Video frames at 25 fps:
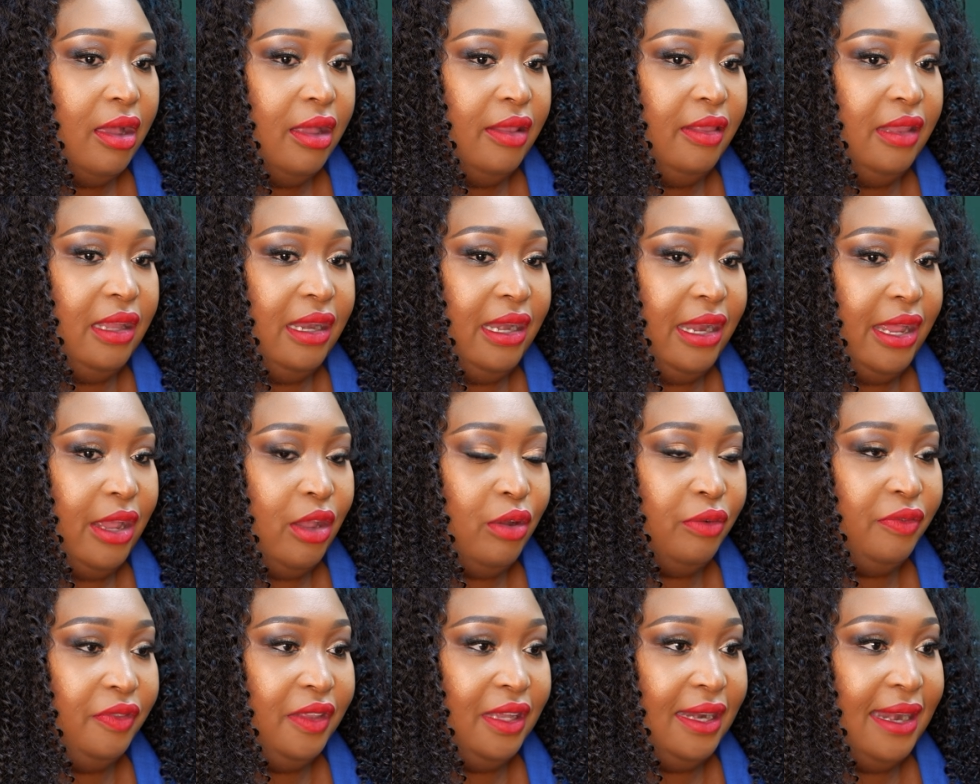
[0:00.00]
the lay
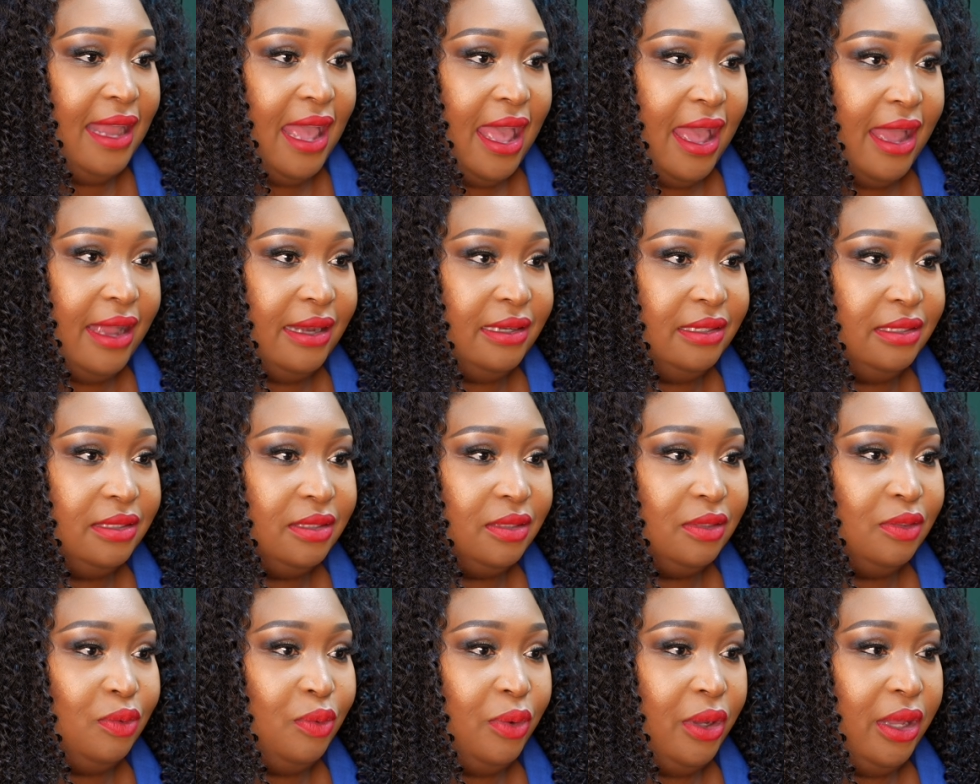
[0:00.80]
of the
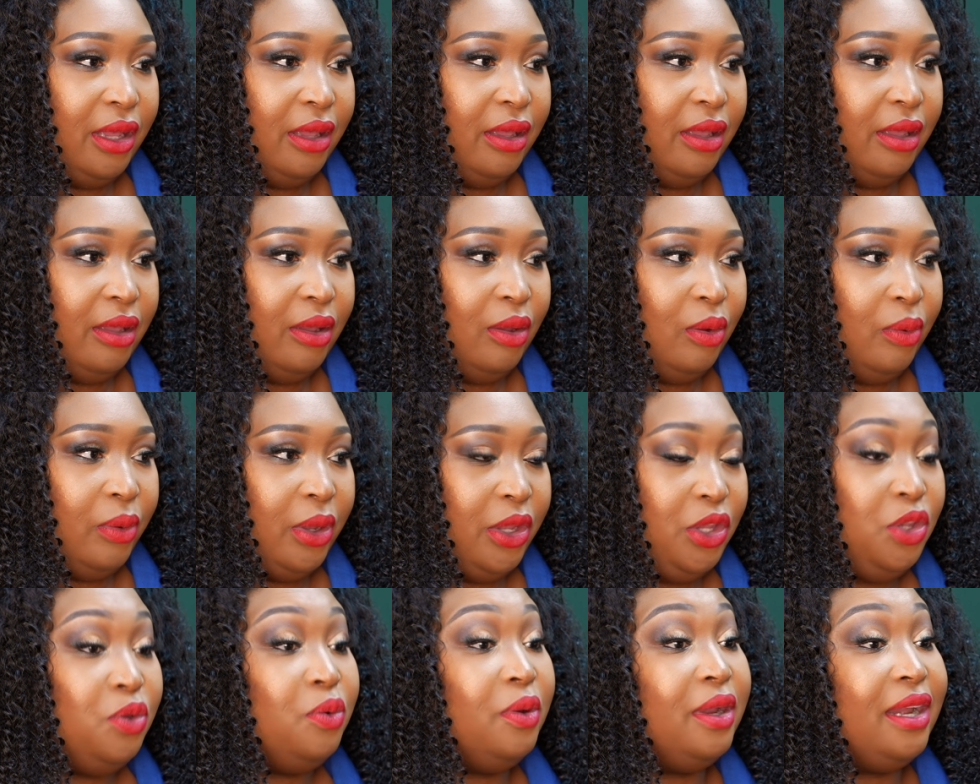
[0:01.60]
land where
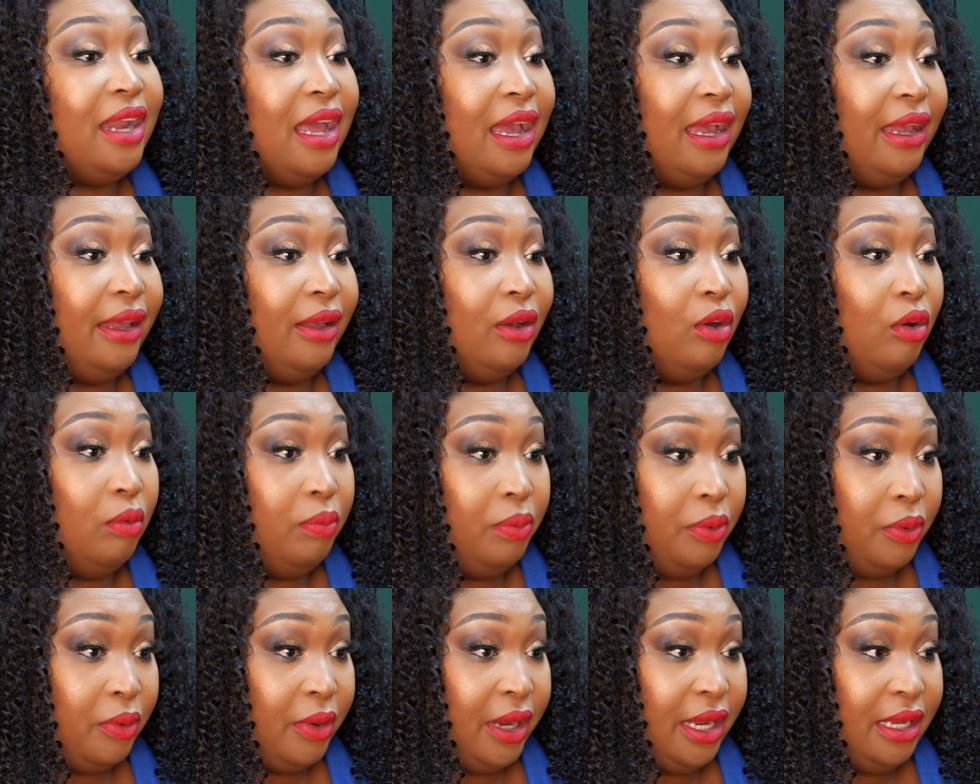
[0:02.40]
you and I
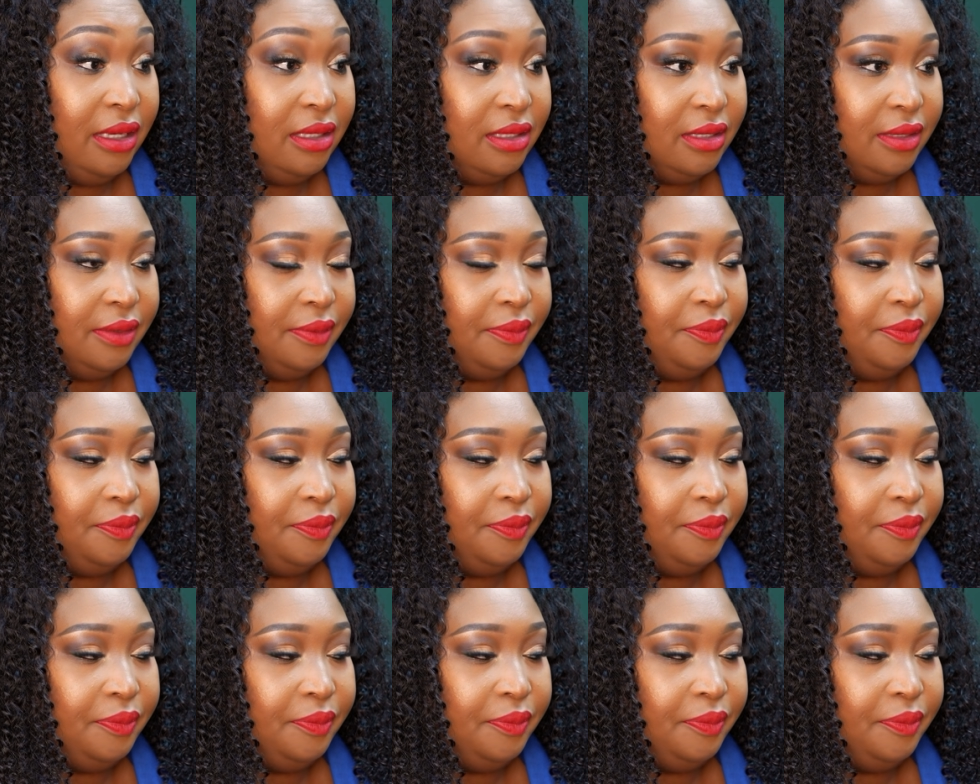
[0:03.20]
operate,